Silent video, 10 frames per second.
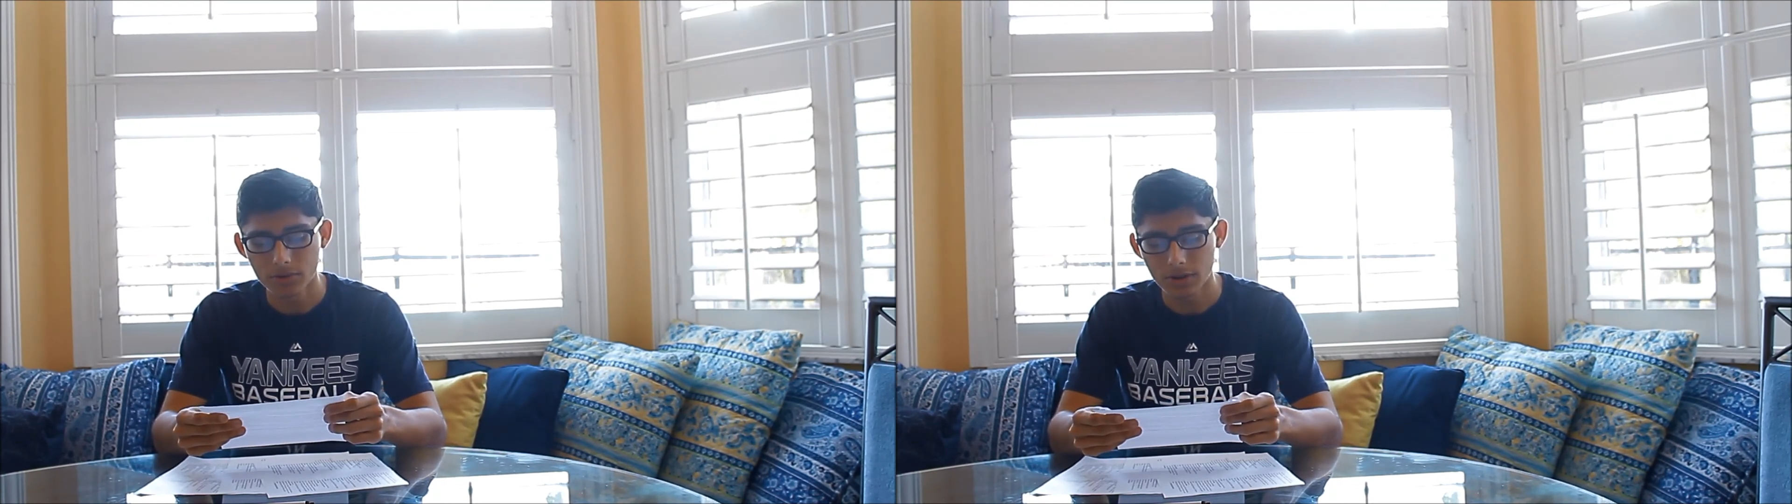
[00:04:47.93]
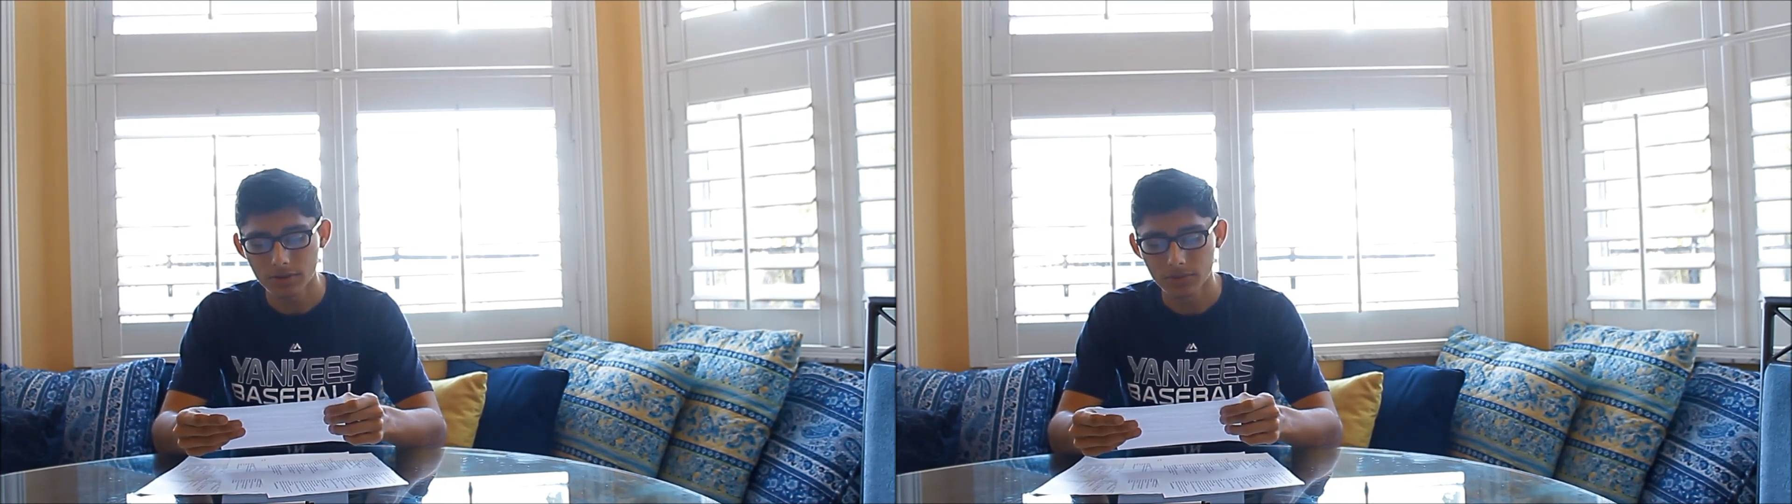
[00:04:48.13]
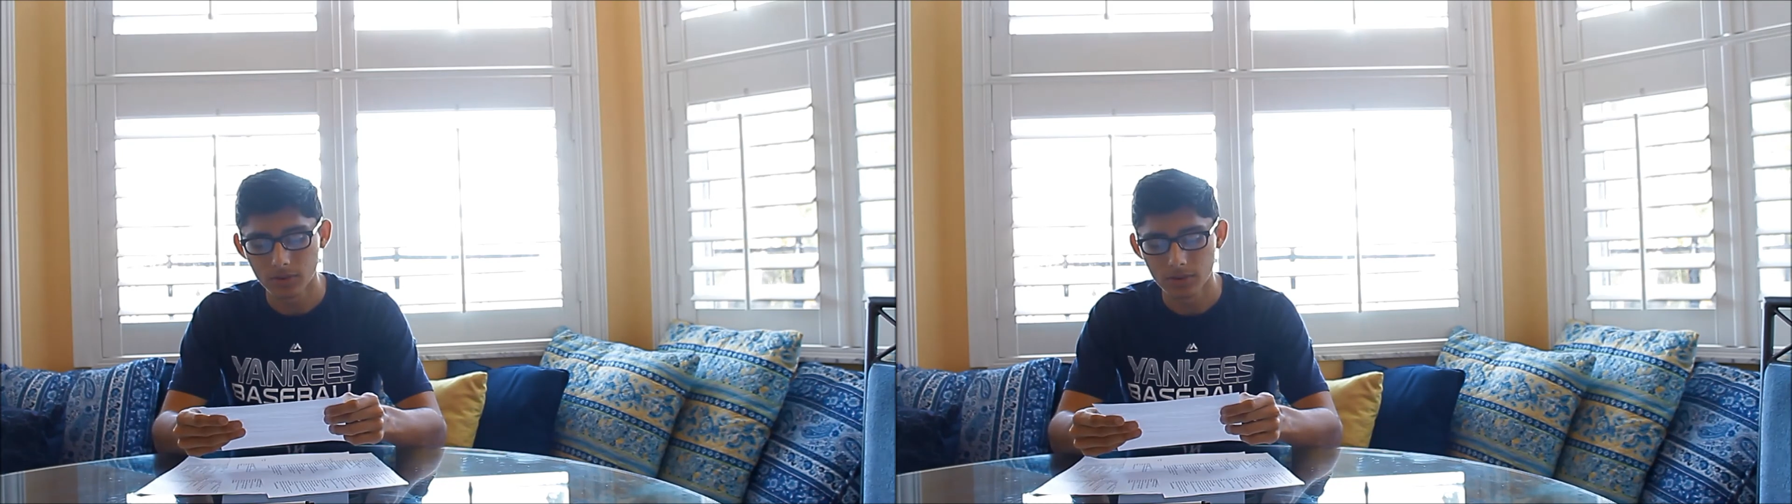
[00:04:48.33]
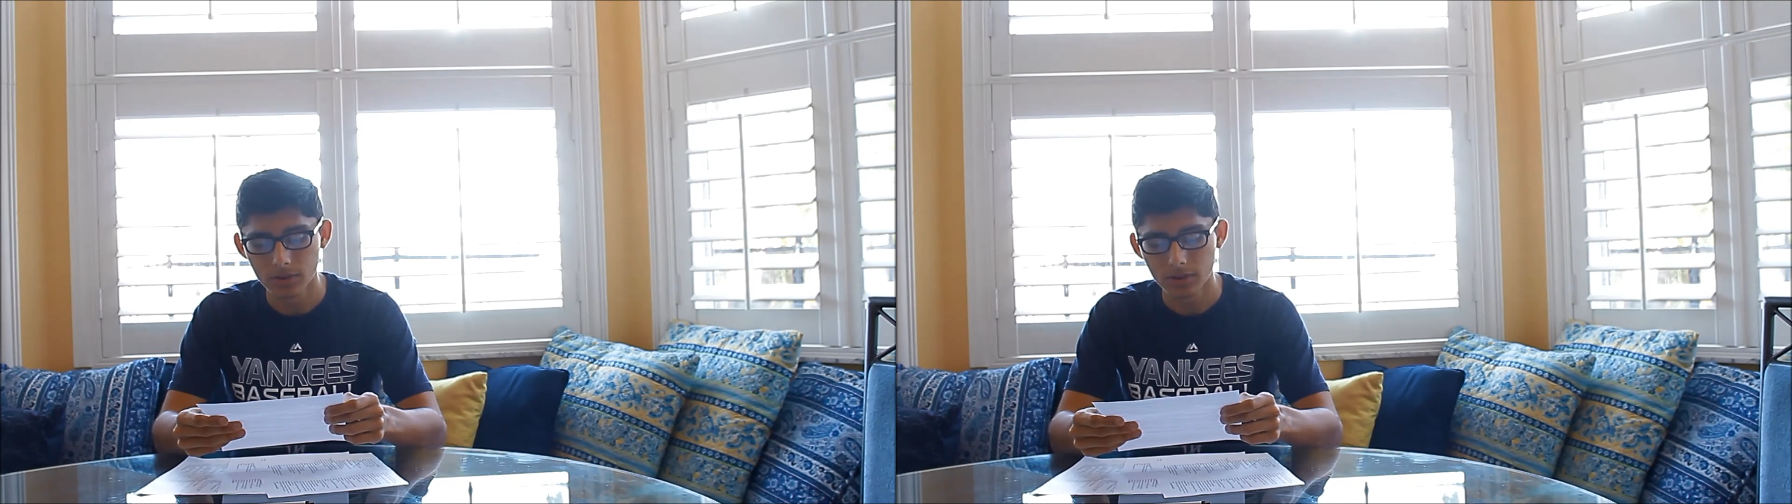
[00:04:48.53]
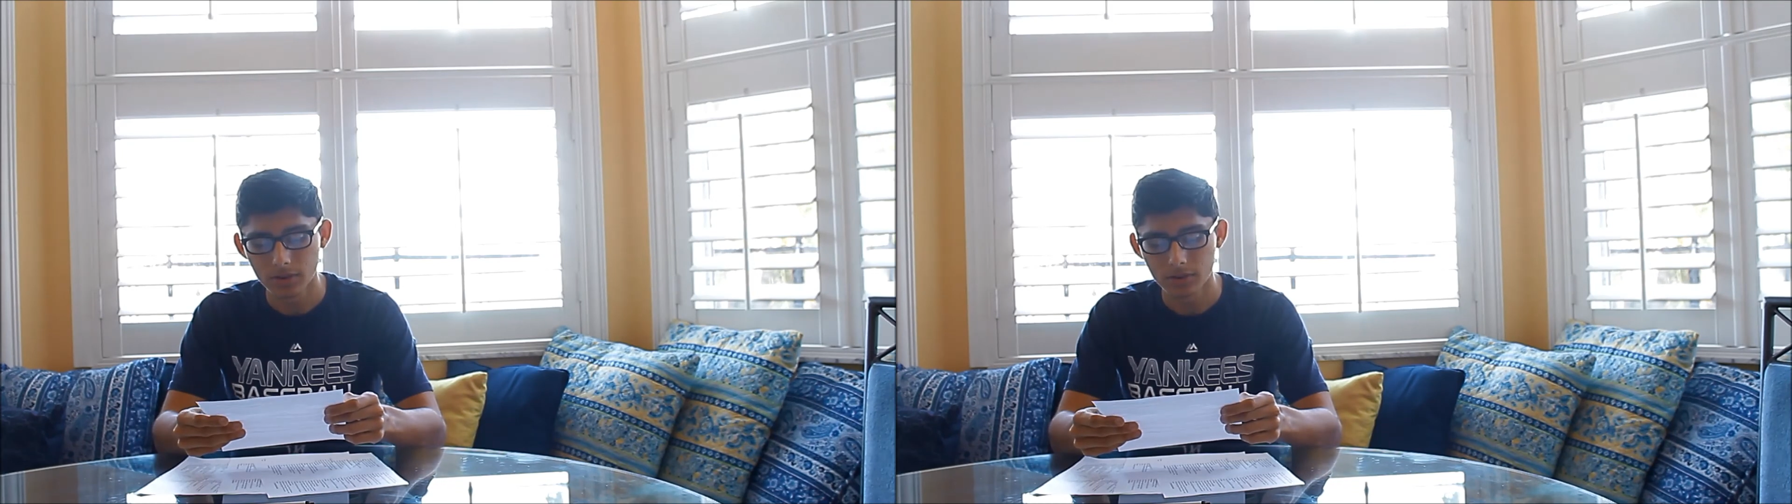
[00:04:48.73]
stressful
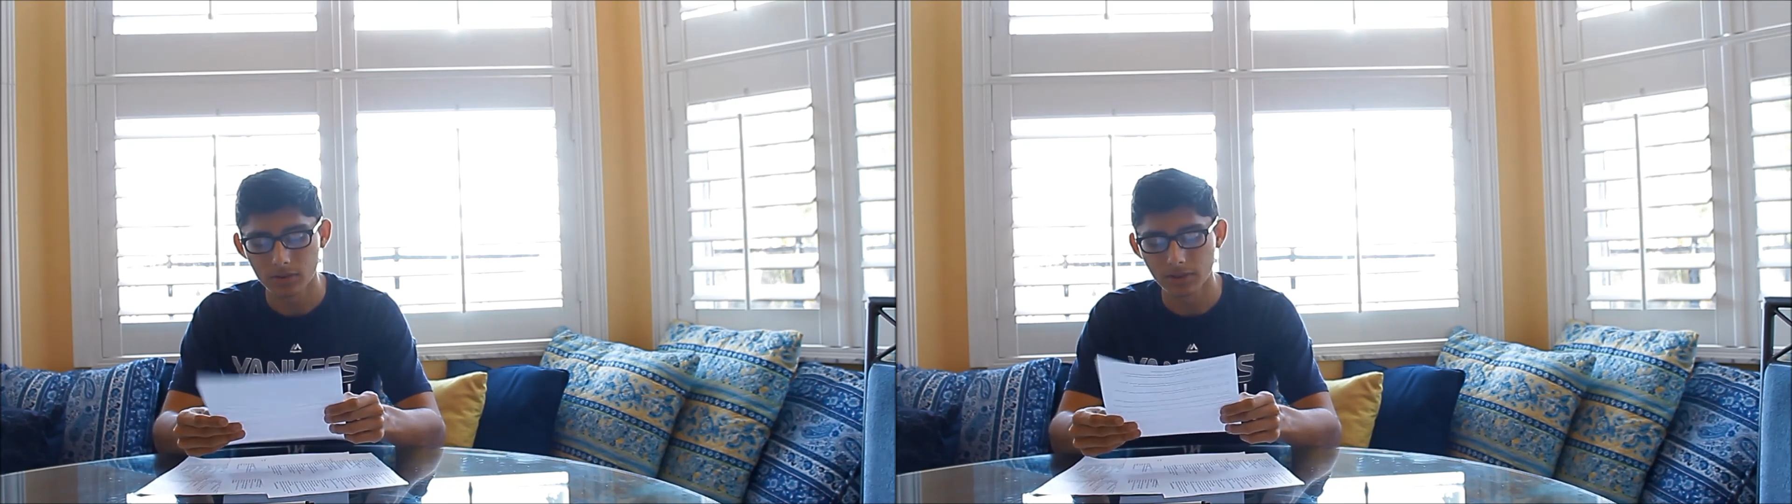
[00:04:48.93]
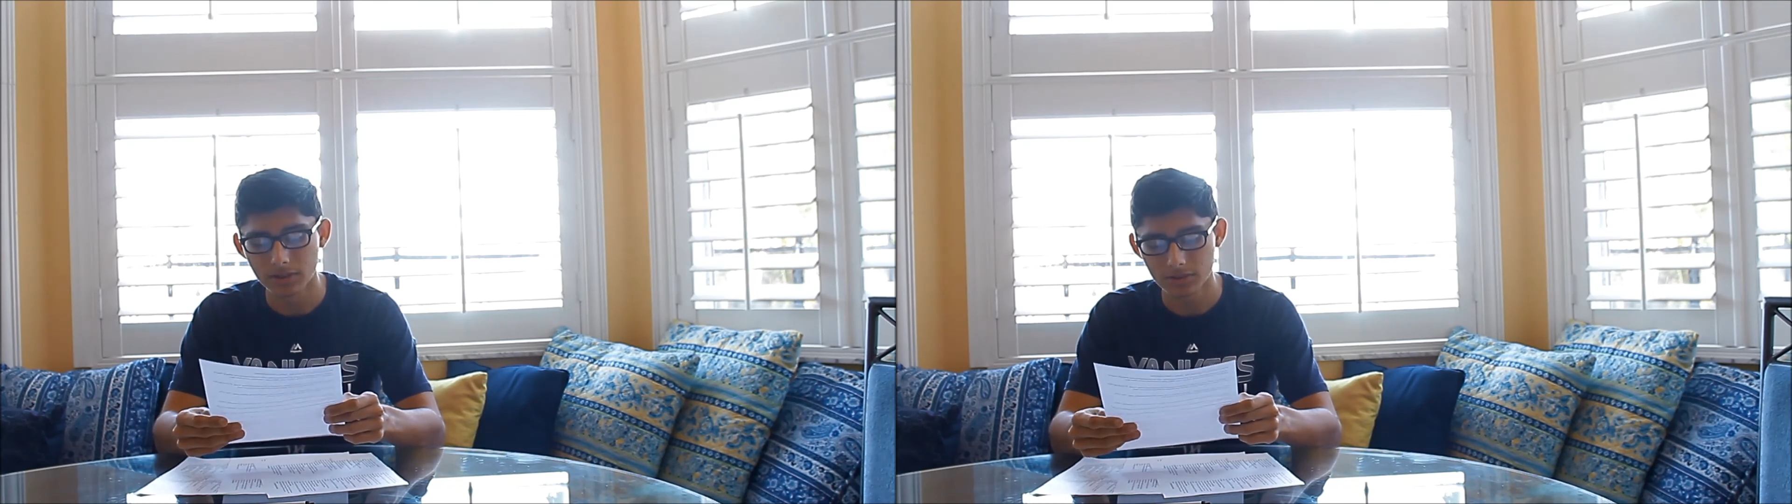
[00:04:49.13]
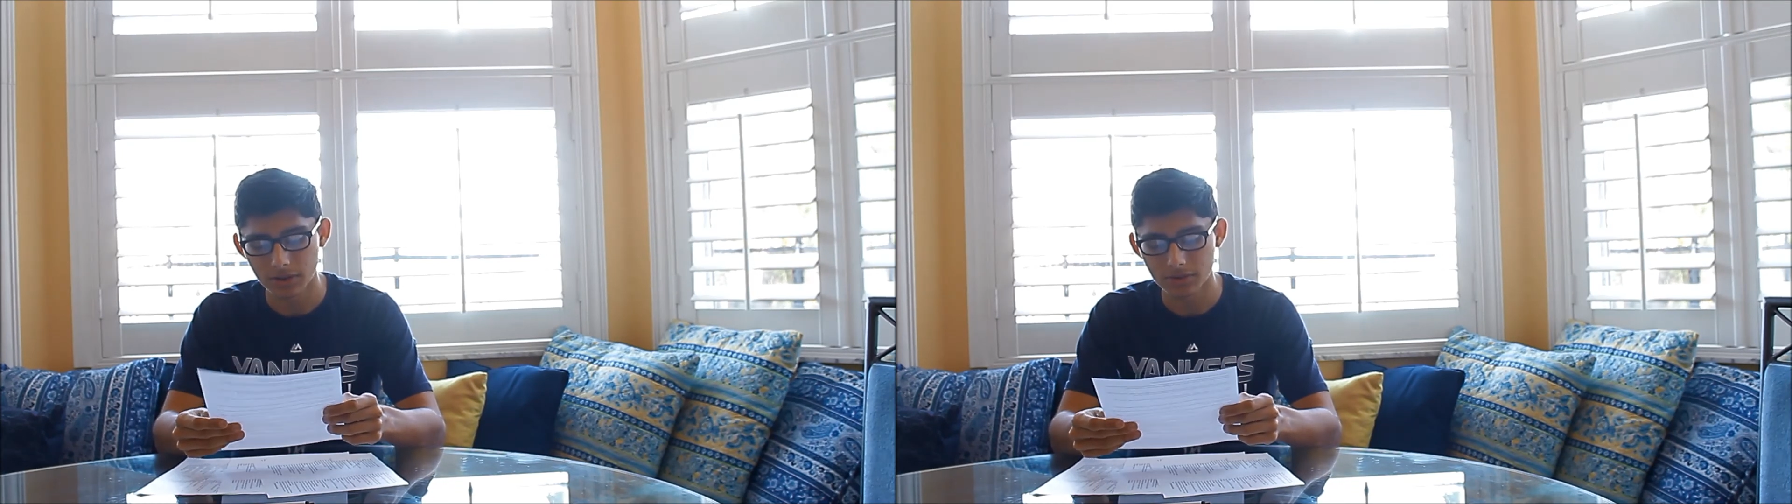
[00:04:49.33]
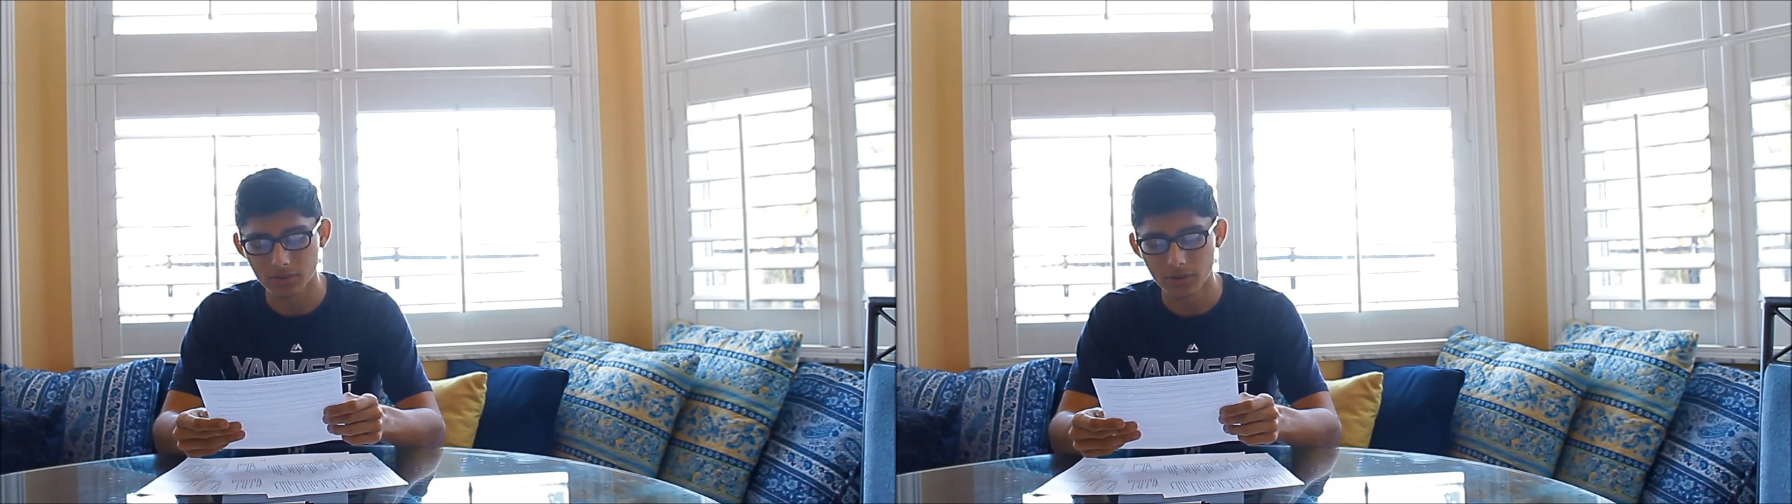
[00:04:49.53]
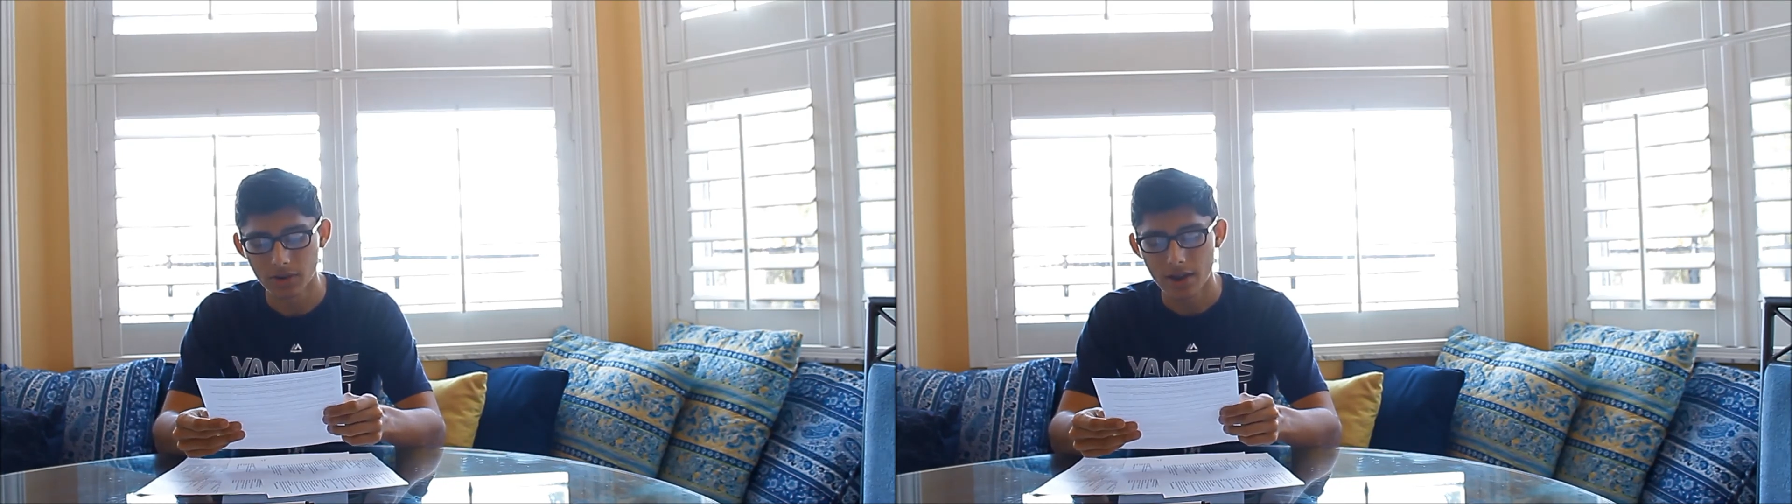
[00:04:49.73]
to least
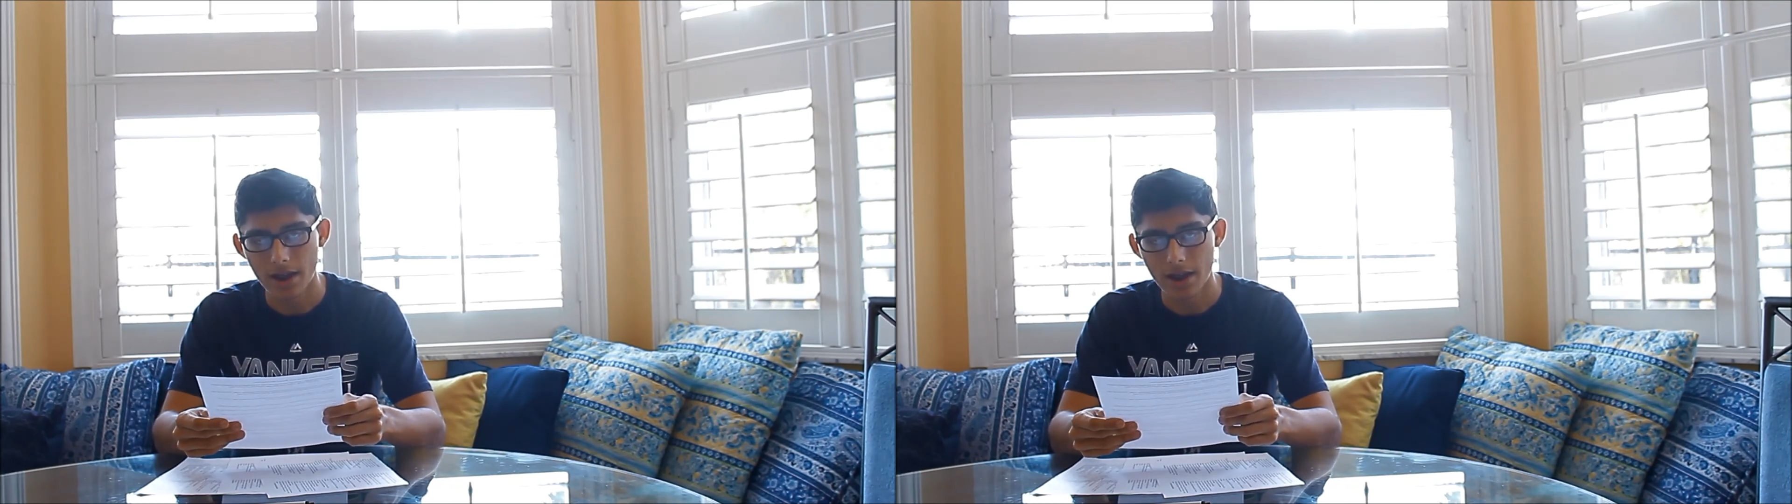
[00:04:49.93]
stressful,